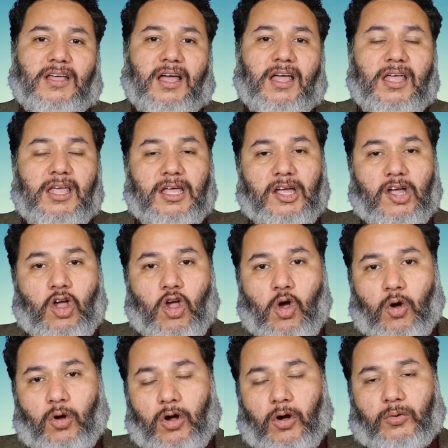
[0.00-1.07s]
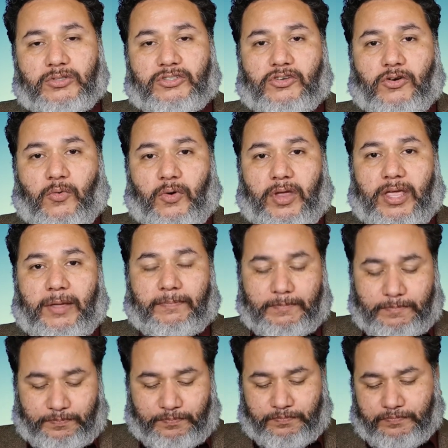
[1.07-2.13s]
the Cacao
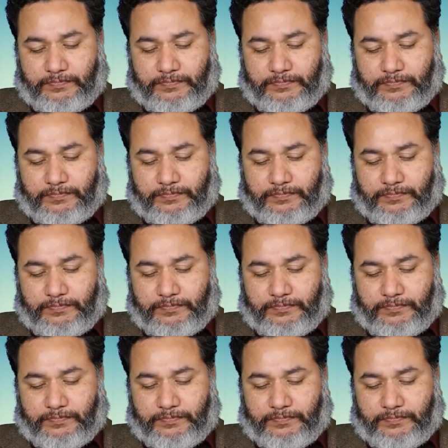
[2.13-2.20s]
Dreams.